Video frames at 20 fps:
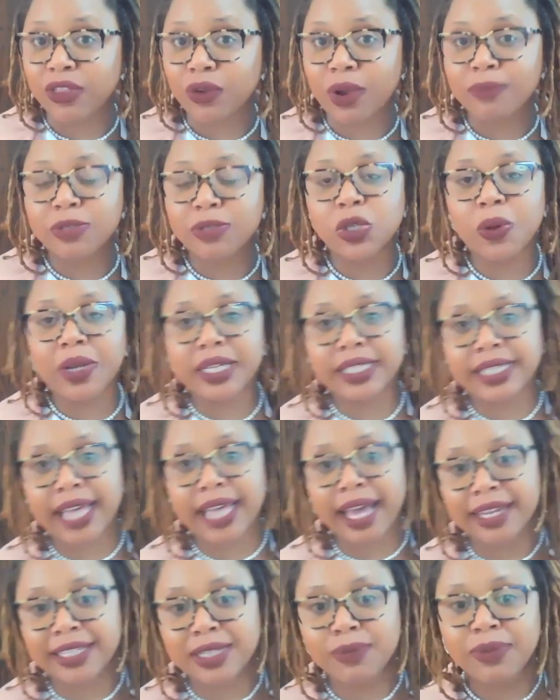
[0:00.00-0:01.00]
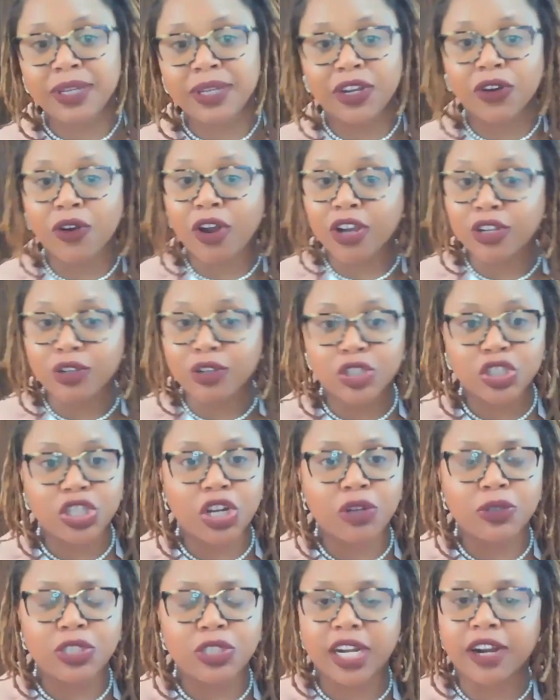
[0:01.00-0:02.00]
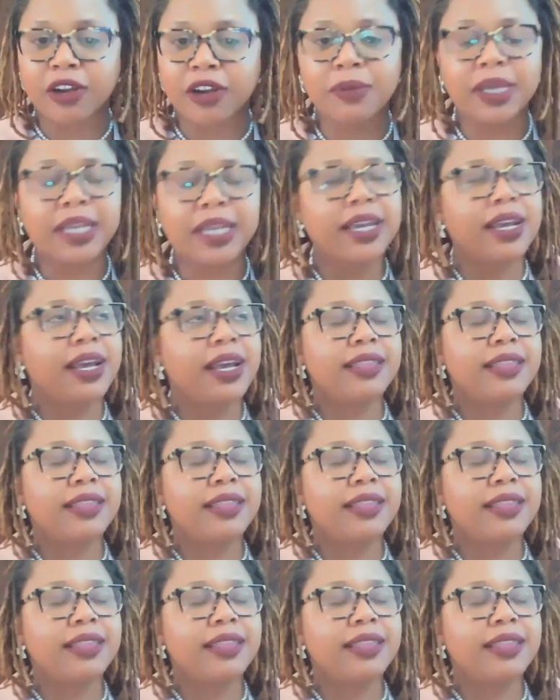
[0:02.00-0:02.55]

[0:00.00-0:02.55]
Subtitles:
I'm so excited to be here on your show, Jeremy.